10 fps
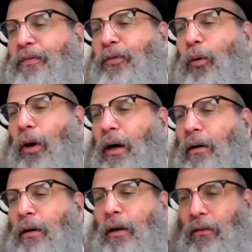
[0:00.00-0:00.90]

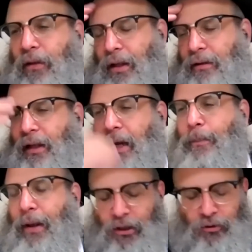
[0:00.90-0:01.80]
before. The
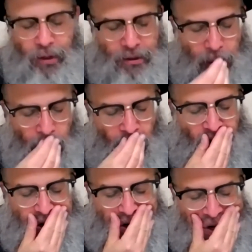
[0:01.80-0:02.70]
intellect penetrates the
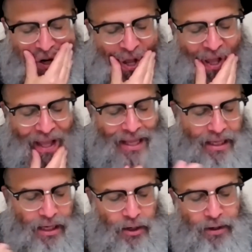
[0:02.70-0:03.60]
heart.
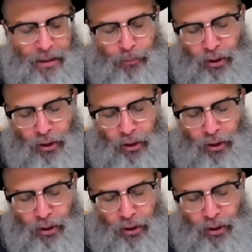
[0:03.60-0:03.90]
The